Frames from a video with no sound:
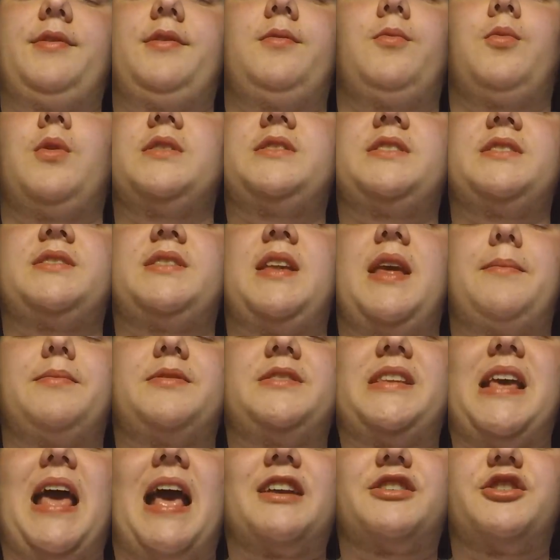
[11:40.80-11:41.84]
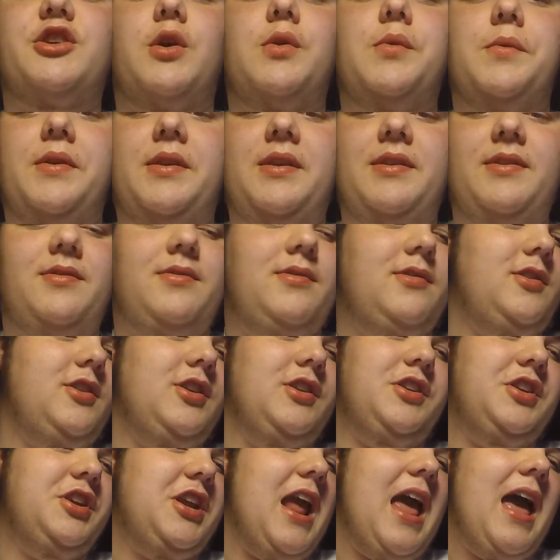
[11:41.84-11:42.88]
what's his name, Sasho
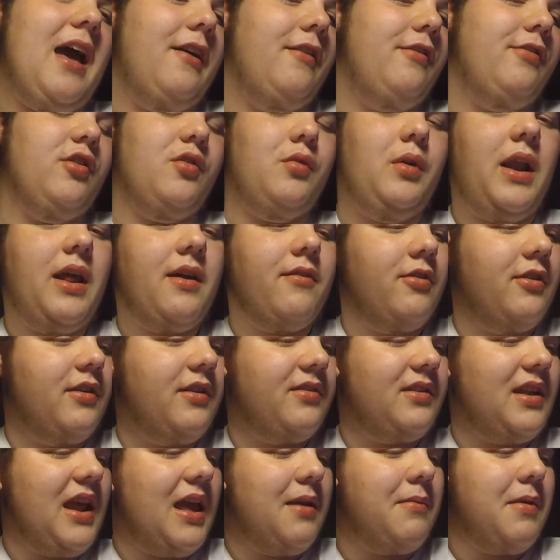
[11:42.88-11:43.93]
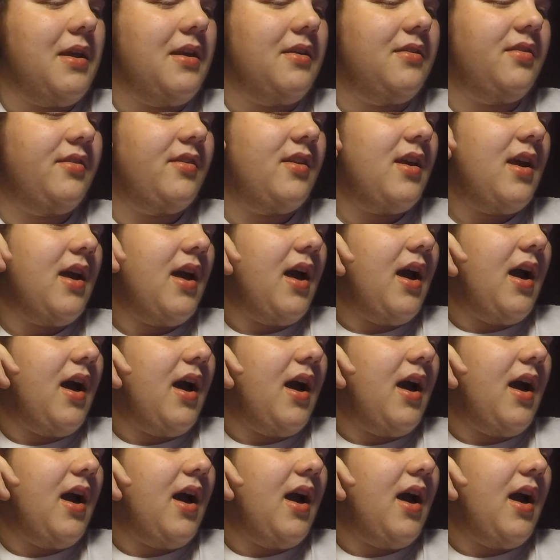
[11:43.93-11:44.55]
Chichev or whatever his name is.